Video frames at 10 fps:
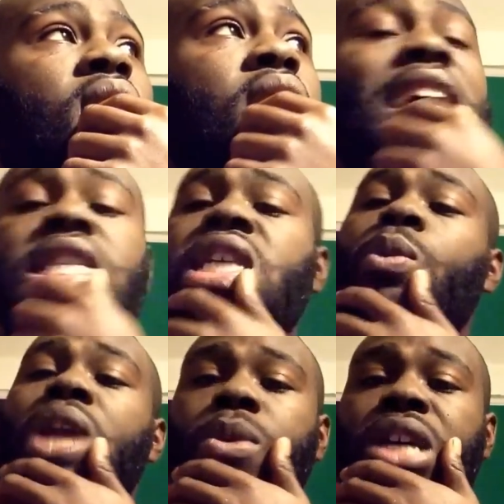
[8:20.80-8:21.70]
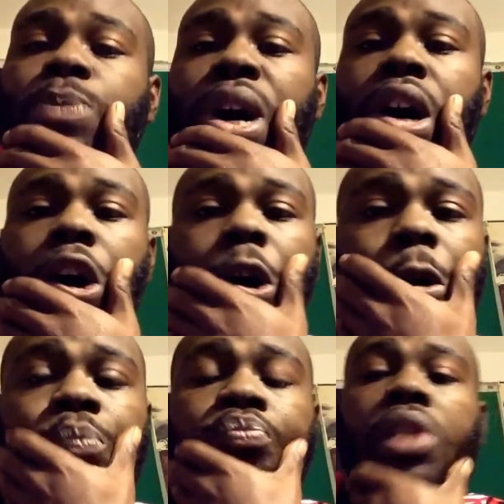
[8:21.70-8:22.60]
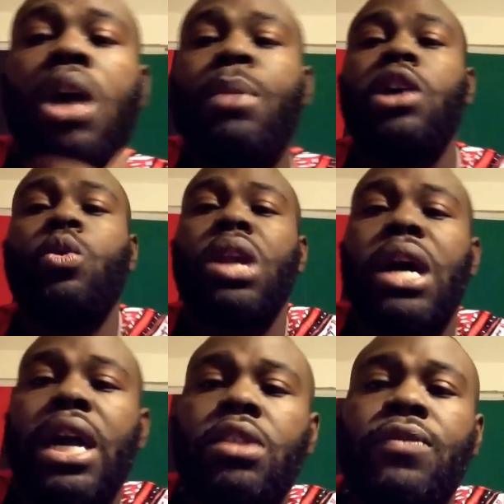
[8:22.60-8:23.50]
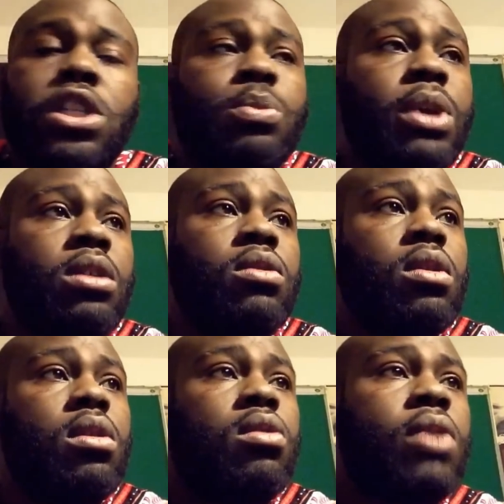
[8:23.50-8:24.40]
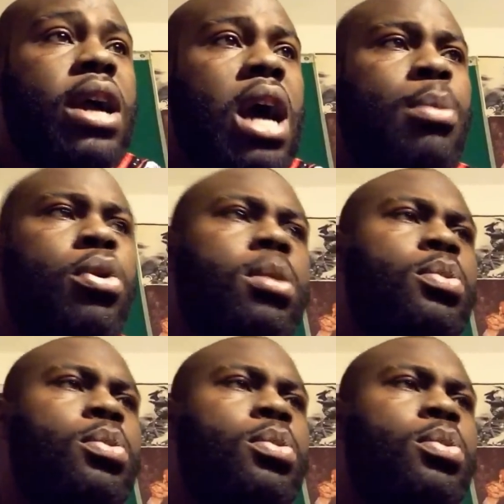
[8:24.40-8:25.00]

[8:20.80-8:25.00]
Last night when I was at my UNIA division meeting, right, I put up